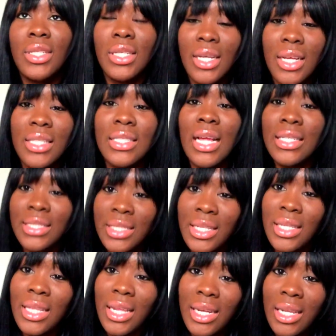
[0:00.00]
because I did
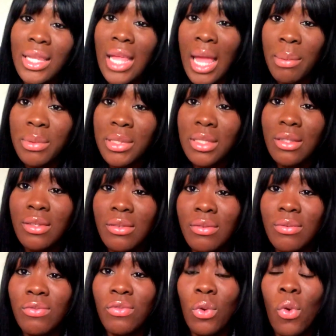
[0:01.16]
let it lapse
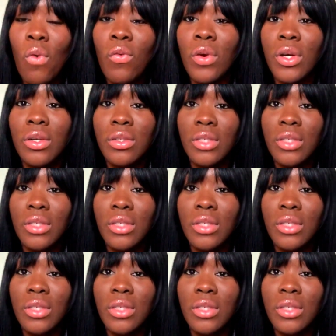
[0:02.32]
for over